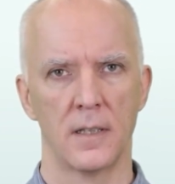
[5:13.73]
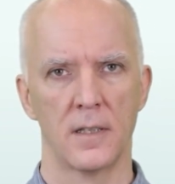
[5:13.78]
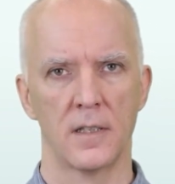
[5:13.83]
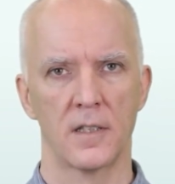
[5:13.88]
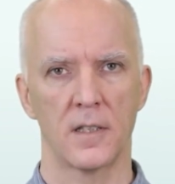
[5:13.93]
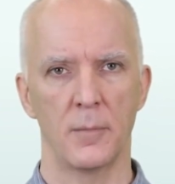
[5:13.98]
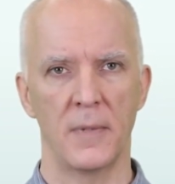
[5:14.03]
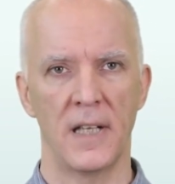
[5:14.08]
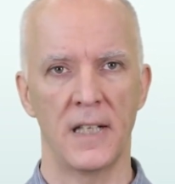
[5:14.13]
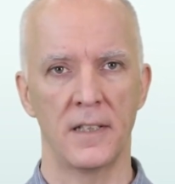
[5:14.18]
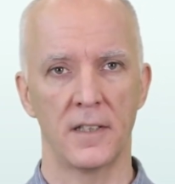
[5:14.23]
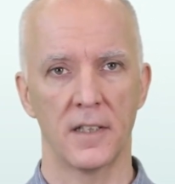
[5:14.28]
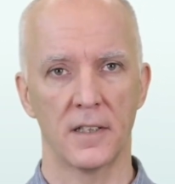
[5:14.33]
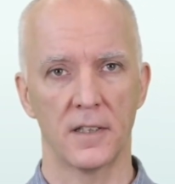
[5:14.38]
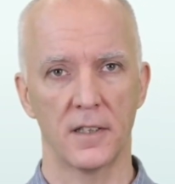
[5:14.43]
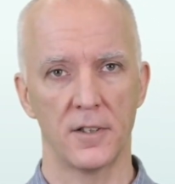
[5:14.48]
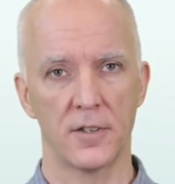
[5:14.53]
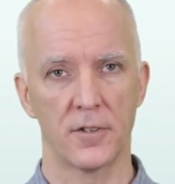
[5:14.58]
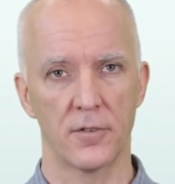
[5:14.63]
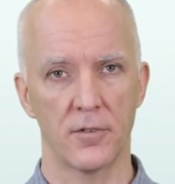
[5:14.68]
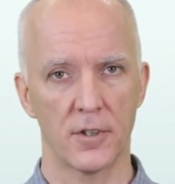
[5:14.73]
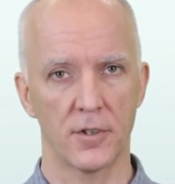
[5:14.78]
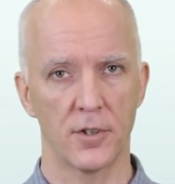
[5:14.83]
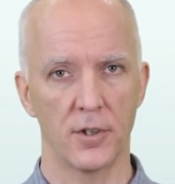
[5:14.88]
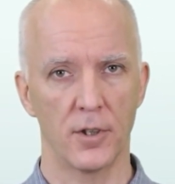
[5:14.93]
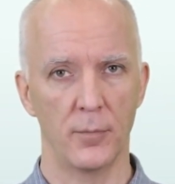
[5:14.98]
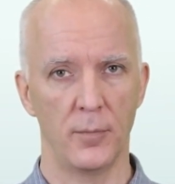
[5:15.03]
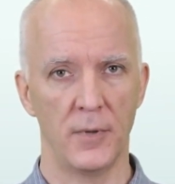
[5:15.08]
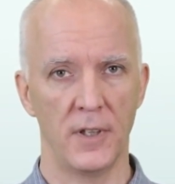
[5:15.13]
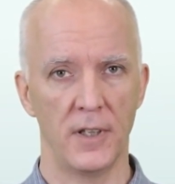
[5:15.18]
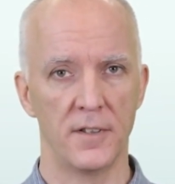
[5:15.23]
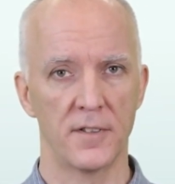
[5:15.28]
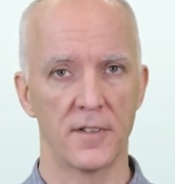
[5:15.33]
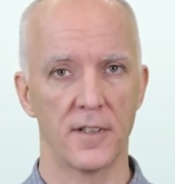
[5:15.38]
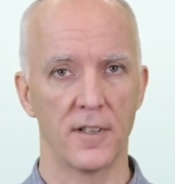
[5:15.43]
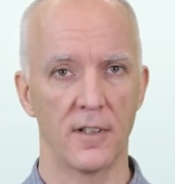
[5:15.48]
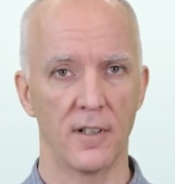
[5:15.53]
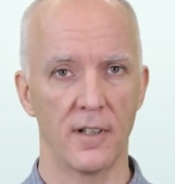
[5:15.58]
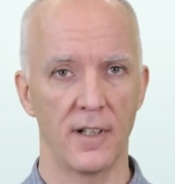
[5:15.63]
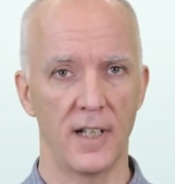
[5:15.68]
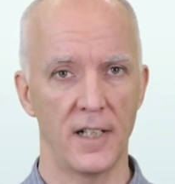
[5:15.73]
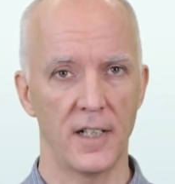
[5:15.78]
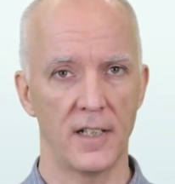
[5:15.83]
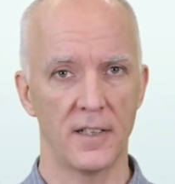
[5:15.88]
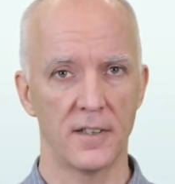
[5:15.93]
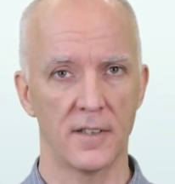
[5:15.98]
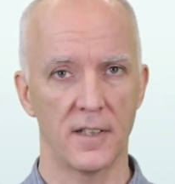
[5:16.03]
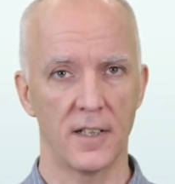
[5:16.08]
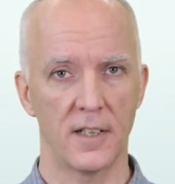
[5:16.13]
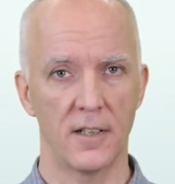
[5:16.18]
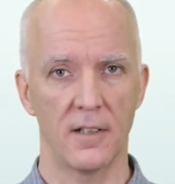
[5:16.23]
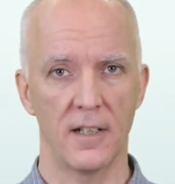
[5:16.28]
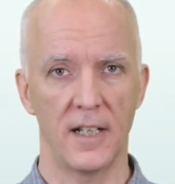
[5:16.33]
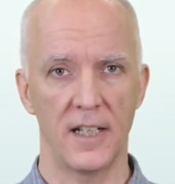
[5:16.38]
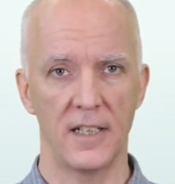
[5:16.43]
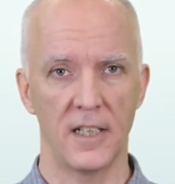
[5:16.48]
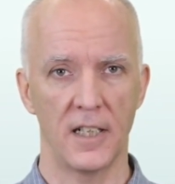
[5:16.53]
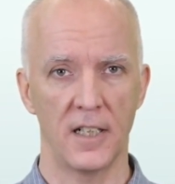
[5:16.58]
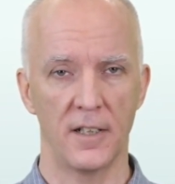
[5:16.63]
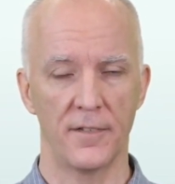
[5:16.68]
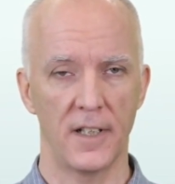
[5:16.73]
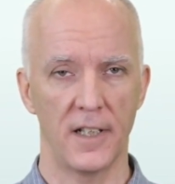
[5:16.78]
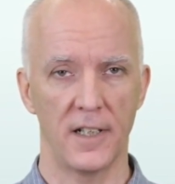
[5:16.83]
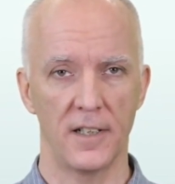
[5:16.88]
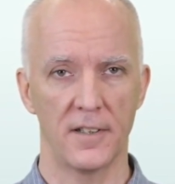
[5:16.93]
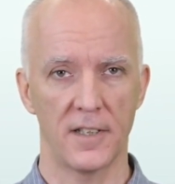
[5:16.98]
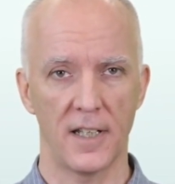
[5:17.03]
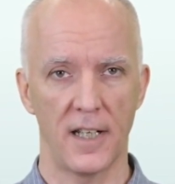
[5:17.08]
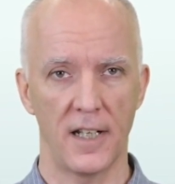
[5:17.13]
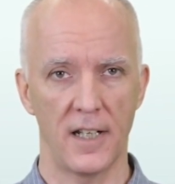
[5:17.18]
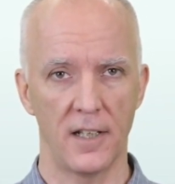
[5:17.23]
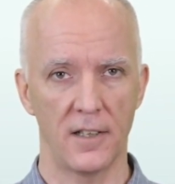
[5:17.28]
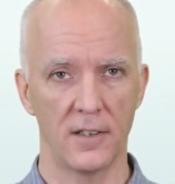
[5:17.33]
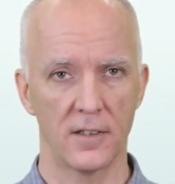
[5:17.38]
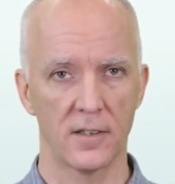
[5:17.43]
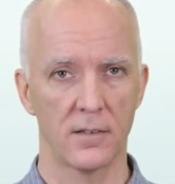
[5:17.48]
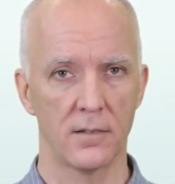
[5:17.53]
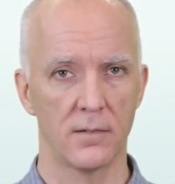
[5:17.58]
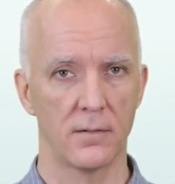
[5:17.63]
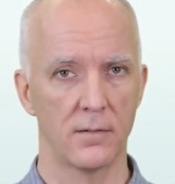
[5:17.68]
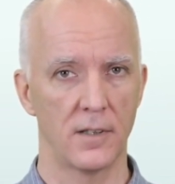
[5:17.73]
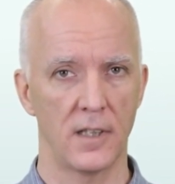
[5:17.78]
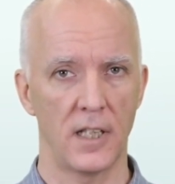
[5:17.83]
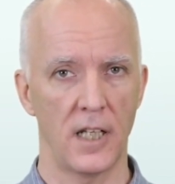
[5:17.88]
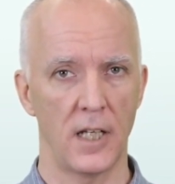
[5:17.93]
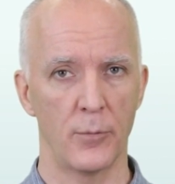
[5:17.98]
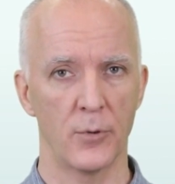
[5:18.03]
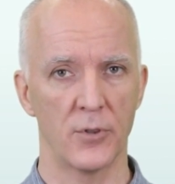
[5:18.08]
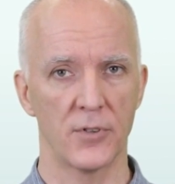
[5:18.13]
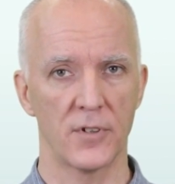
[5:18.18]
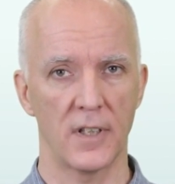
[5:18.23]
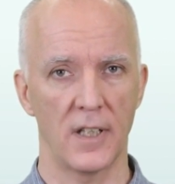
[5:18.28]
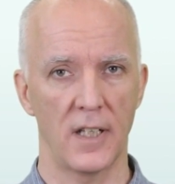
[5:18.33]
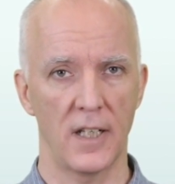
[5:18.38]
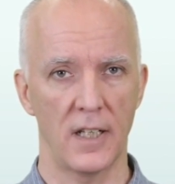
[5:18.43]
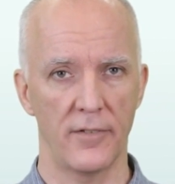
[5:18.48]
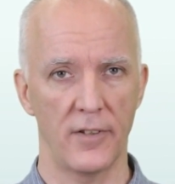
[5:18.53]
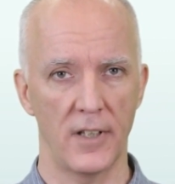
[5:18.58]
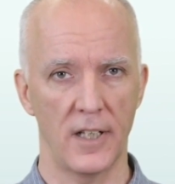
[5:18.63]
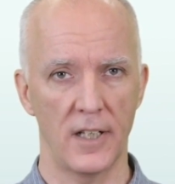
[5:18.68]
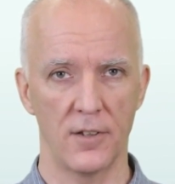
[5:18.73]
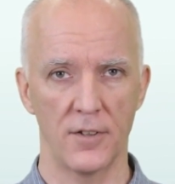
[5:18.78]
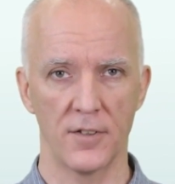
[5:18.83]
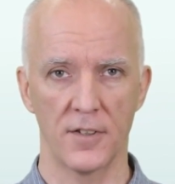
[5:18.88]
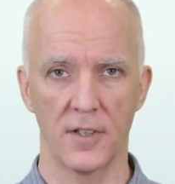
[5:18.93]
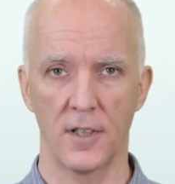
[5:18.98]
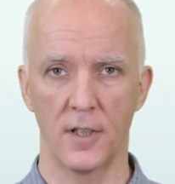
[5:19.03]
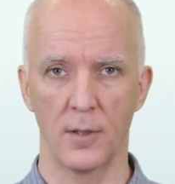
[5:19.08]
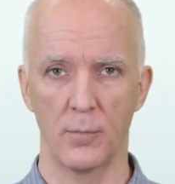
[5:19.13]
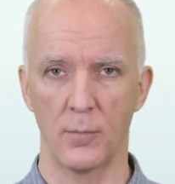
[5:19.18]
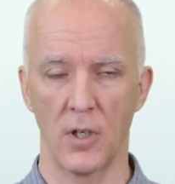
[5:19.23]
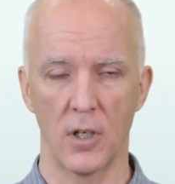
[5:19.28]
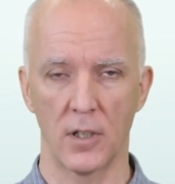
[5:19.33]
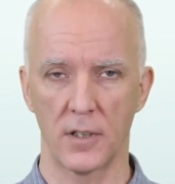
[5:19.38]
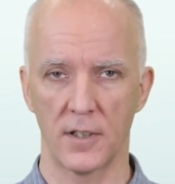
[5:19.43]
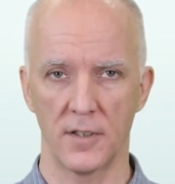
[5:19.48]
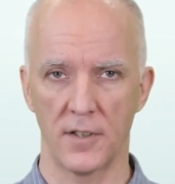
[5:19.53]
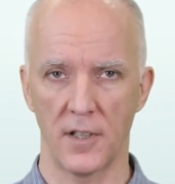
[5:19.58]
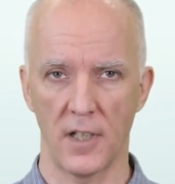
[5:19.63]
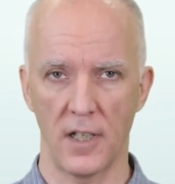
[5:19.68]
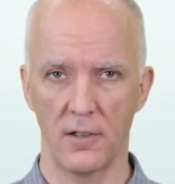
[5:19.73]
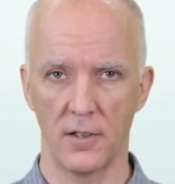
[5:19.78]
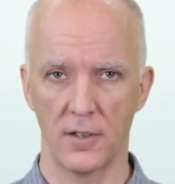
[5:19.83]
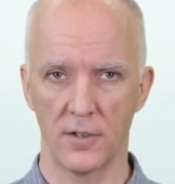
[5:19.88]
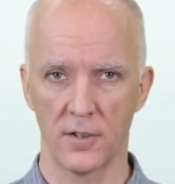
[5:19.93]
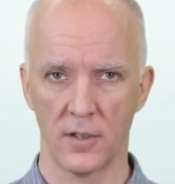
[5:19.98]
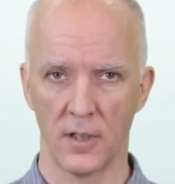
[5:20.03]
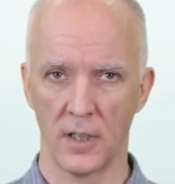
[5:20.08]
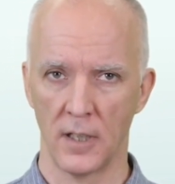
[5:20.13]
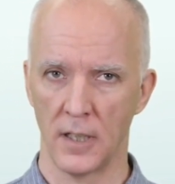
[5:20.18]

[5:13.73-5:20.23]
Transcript: Semantically structured means there are headings that are identified as headings, tables that have headers that are marked as headers,